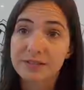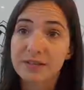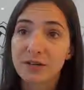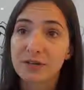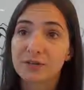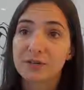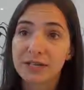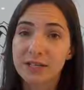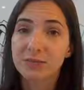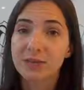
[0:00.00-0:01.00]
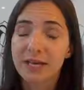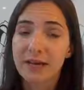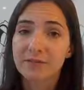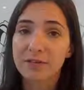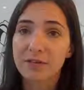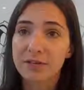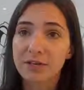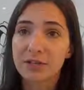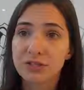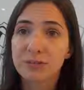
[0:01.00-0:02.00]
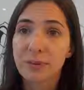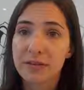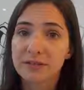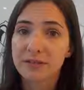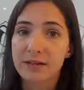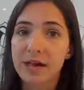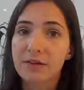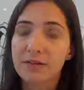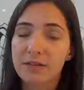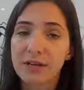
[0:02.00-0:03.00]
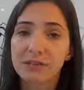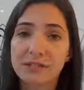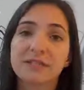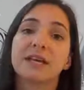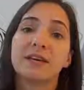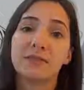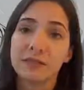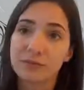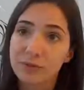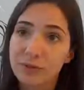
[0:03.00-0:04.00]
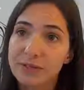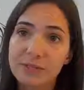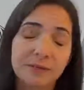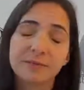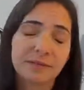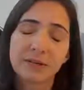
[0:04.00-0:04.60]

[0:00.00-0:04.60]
So it could really have a large impact on health, and obviously avian influenza,